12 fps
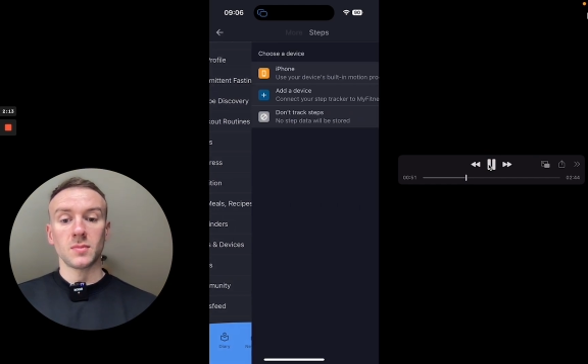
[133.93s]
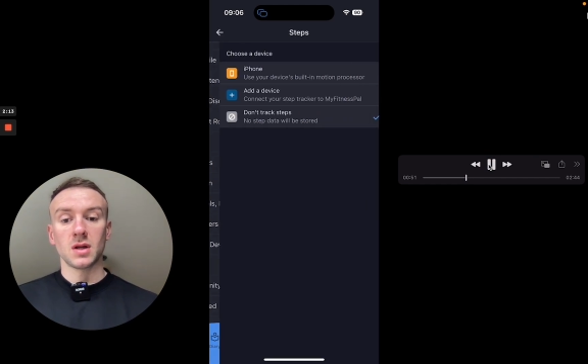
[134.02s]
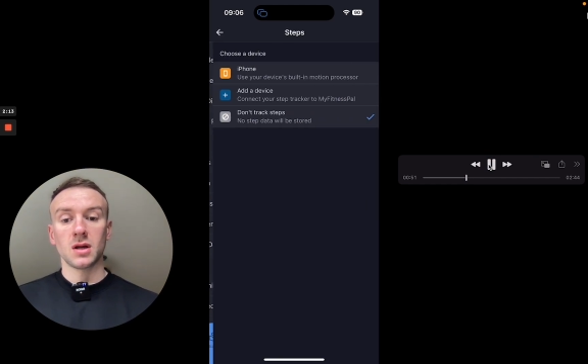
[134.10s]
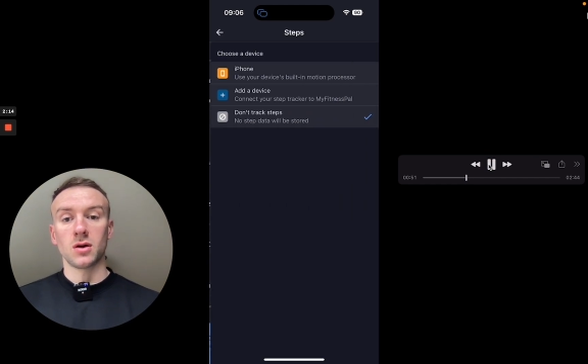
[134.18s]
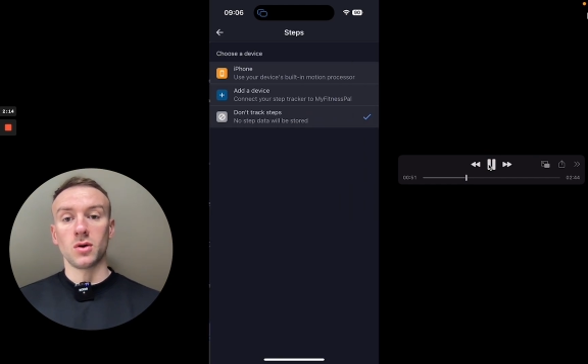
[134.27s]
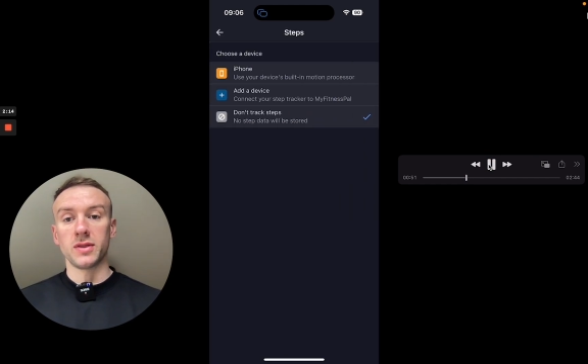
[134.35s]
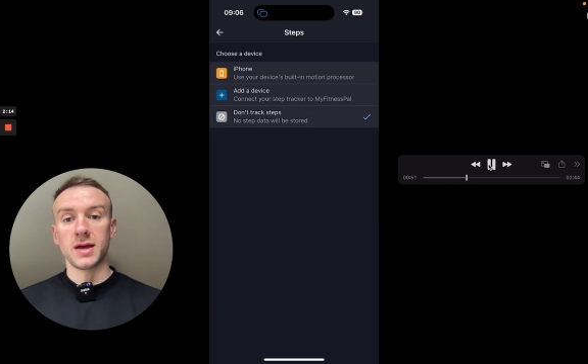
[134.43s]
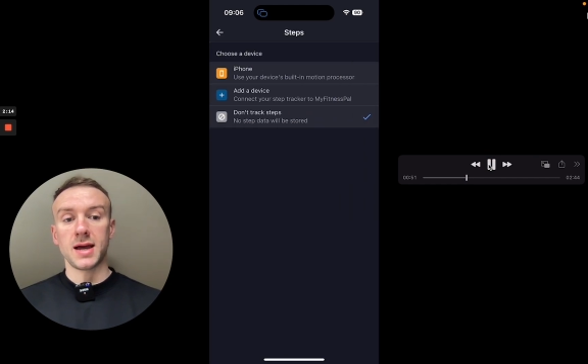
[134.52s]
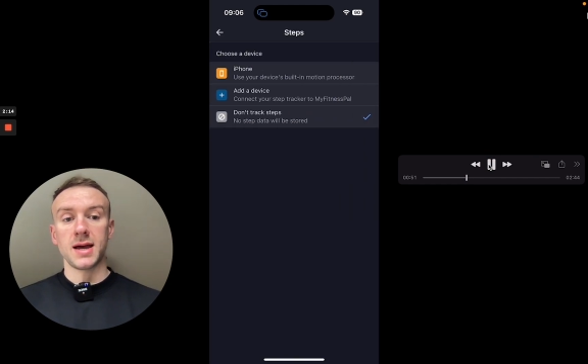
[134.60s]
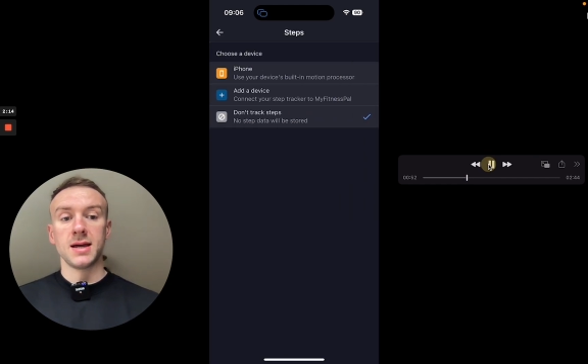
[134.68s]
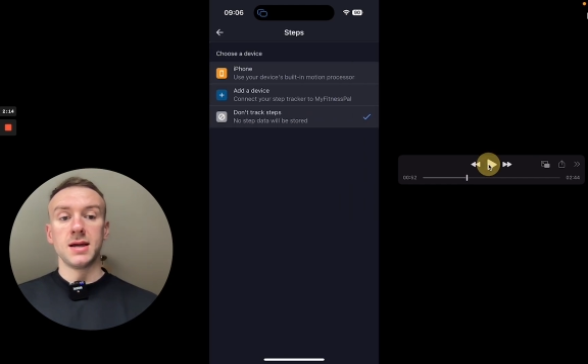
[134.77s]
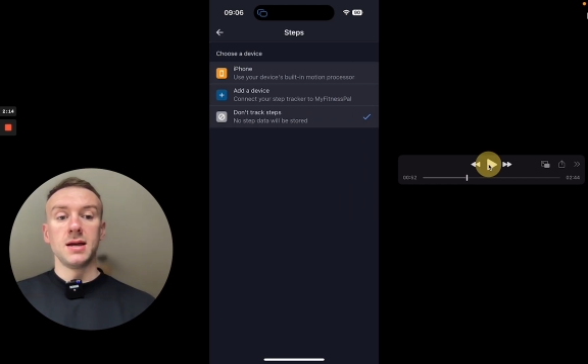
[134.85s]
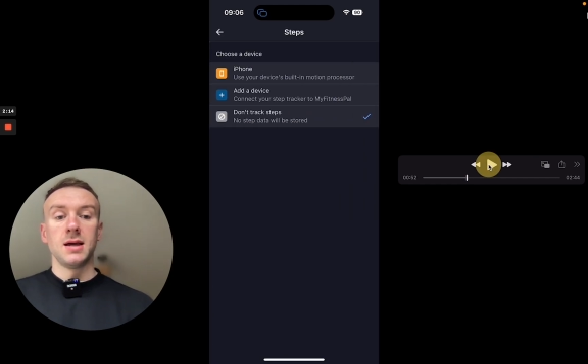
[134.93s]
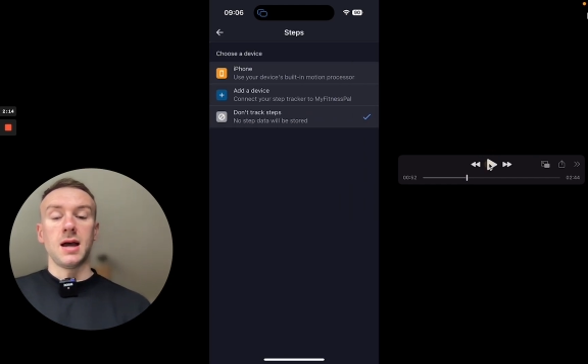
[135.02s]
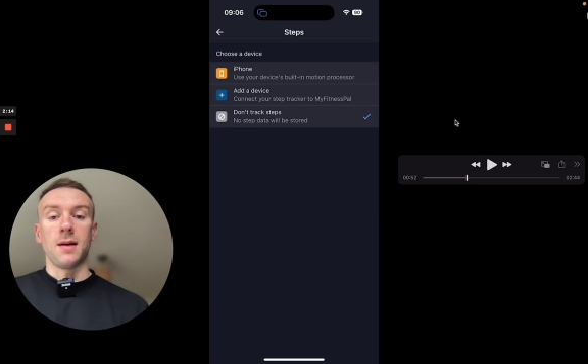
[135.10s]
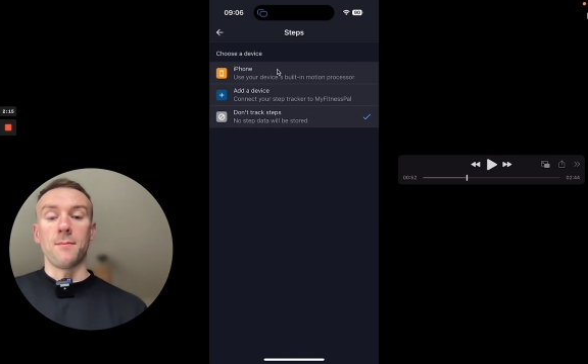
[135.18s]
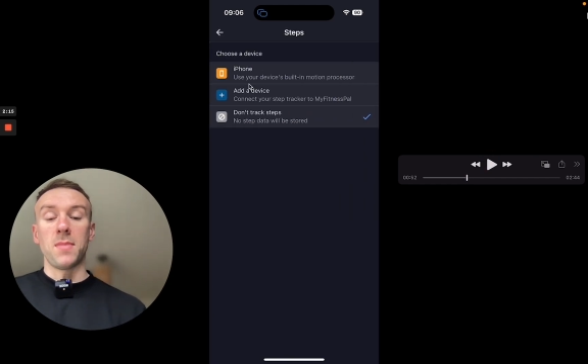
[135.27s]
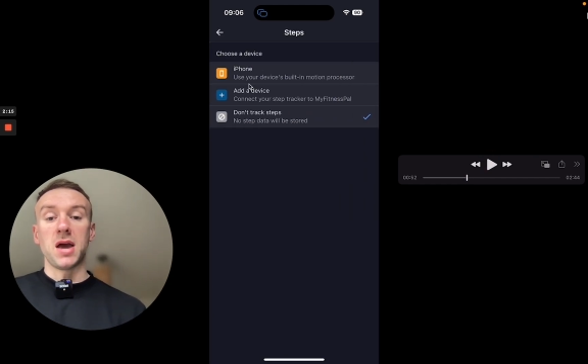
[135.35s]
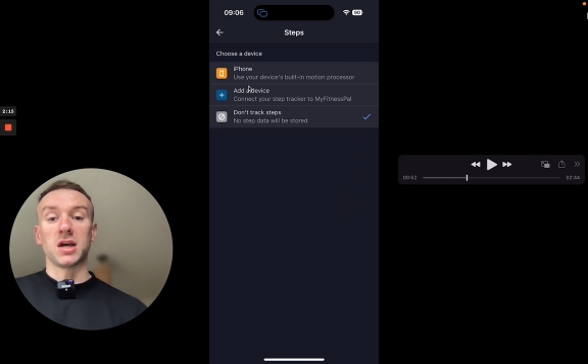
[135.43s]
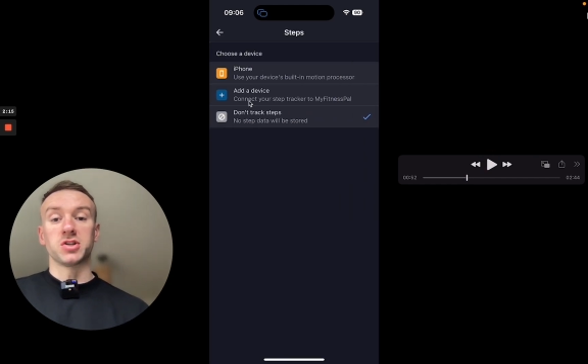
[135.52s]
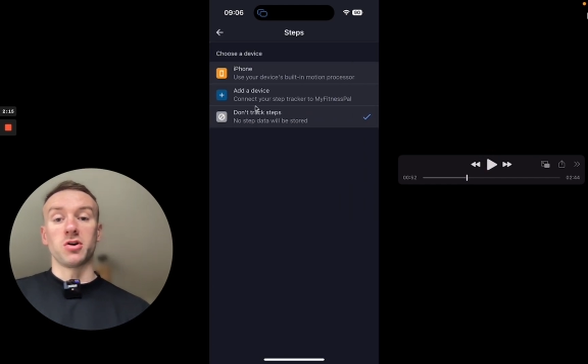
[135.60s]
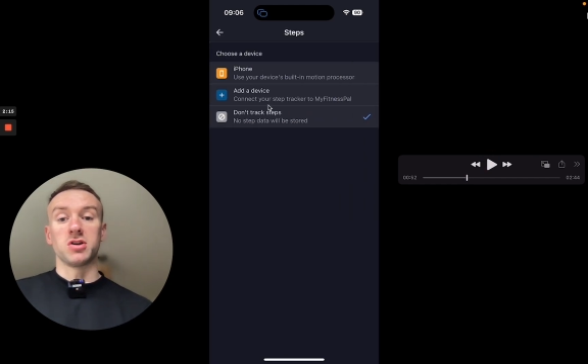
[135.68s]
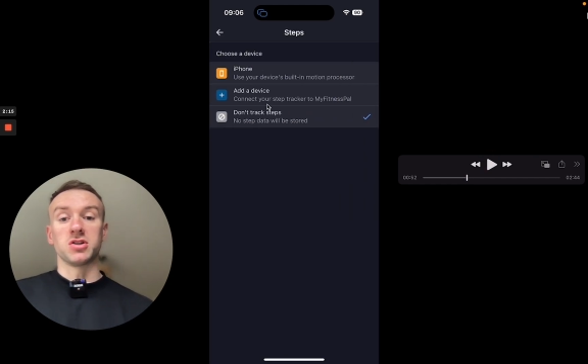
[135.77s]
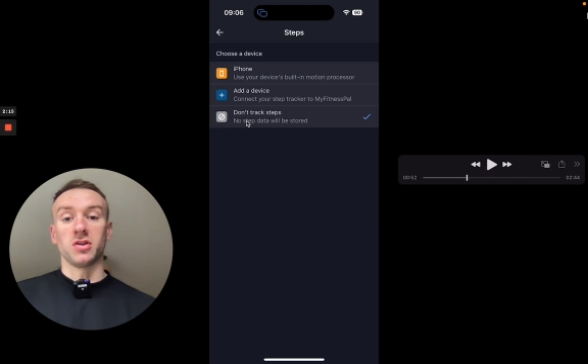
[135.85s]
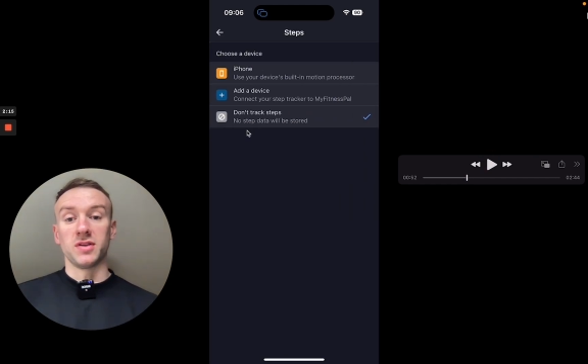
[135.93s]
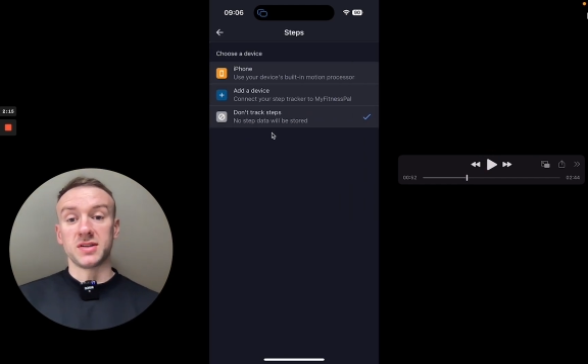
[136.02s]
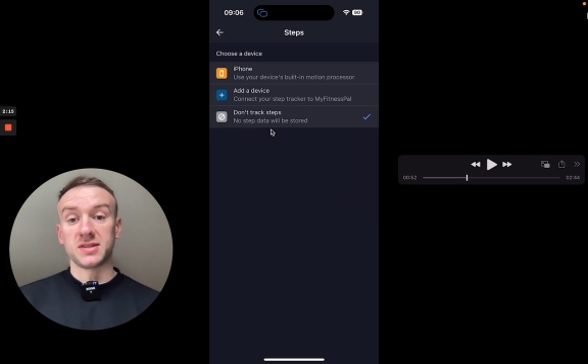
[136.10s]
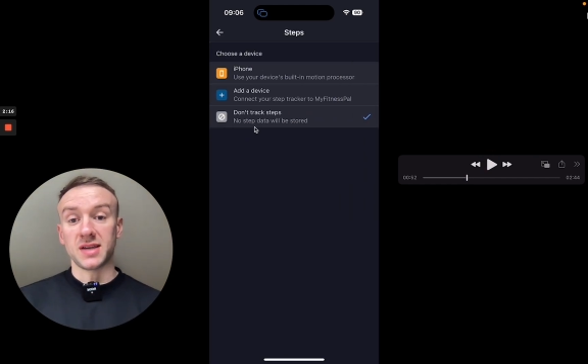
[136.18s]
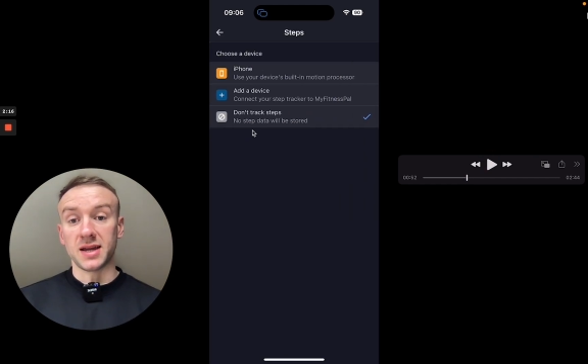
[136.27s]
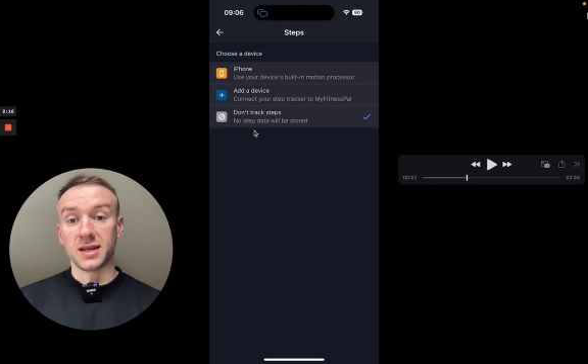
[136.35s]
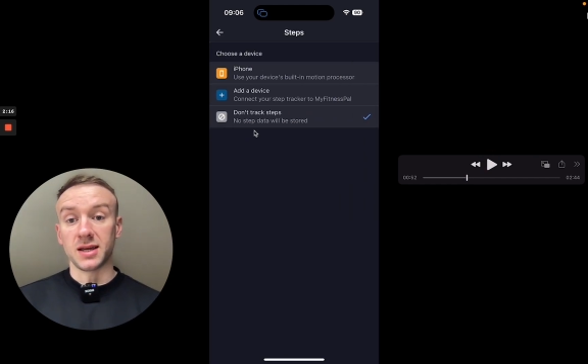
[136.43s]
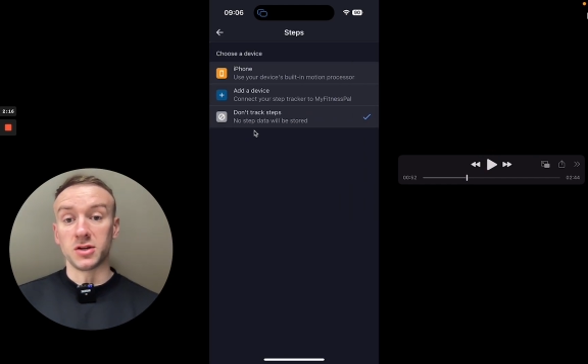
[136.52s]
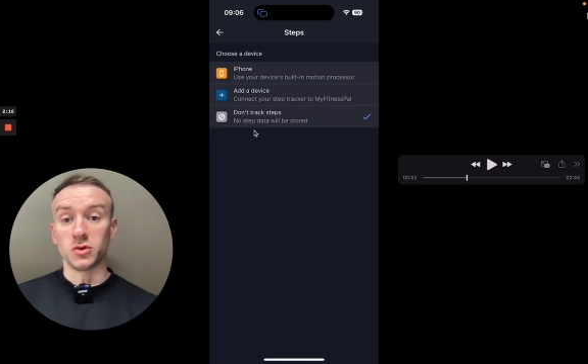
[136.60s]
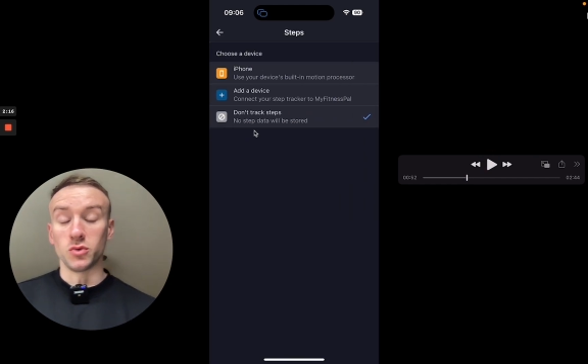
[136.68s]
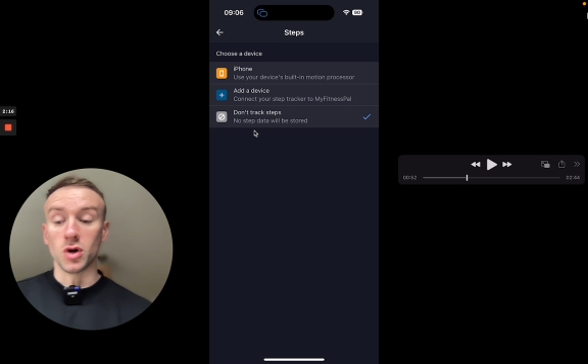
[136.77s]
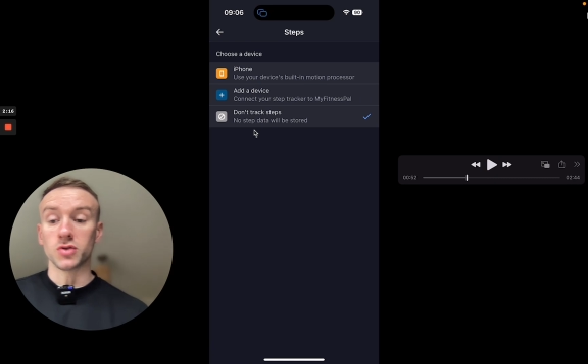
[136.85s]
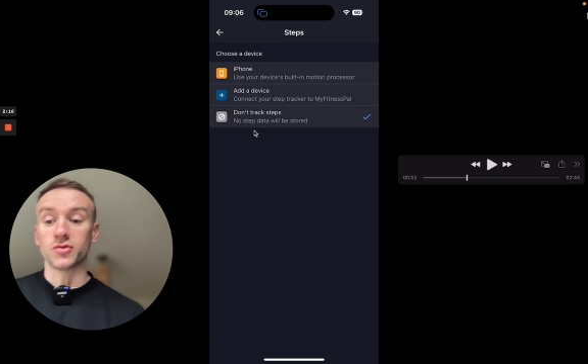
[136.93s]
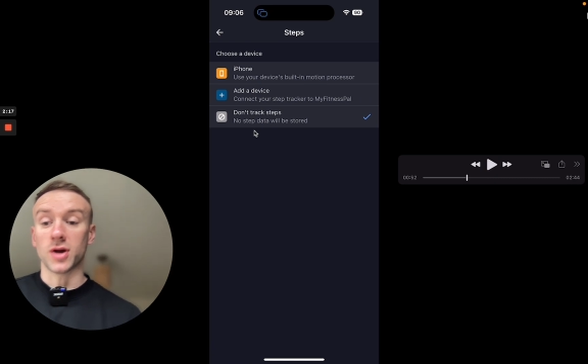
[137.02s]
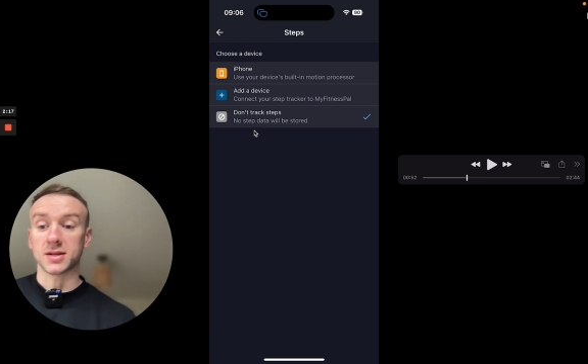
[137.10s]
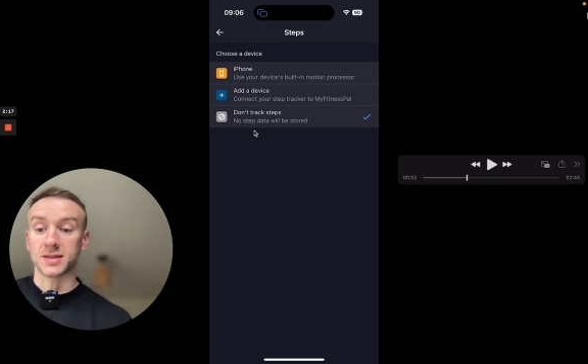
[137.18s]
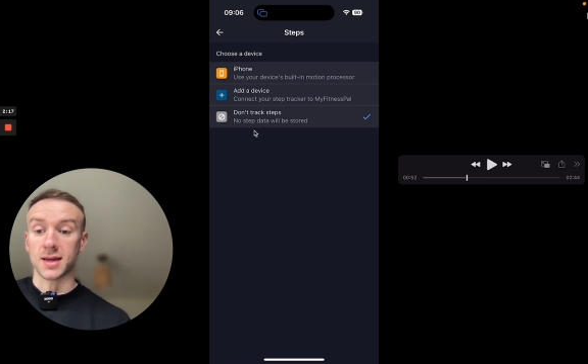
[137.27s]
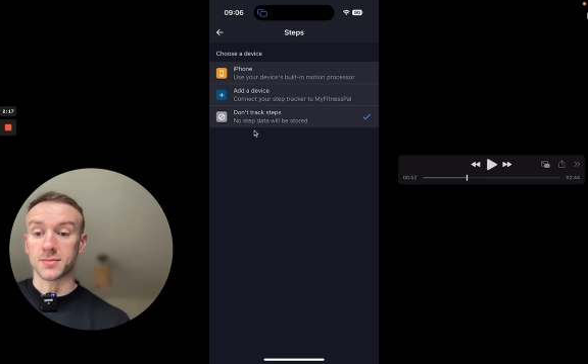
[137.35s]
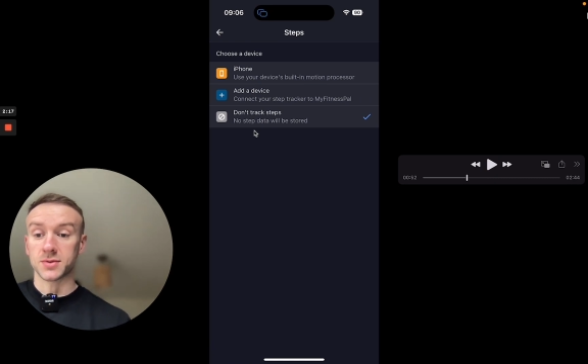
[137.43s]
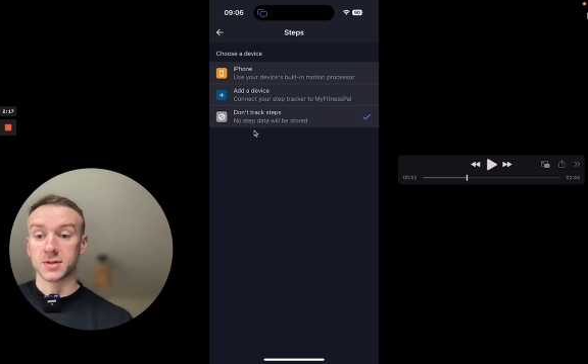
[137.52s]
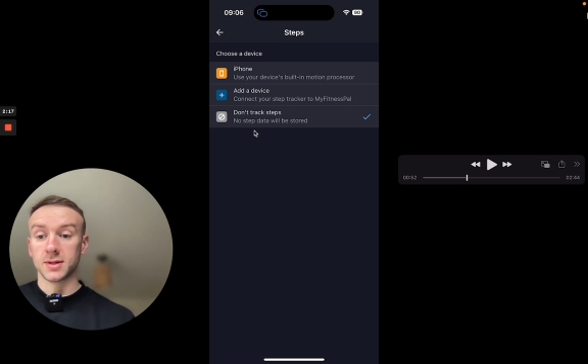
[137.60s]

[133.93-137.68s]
Go on there, and make sure it's on this setting here. Do not track steps.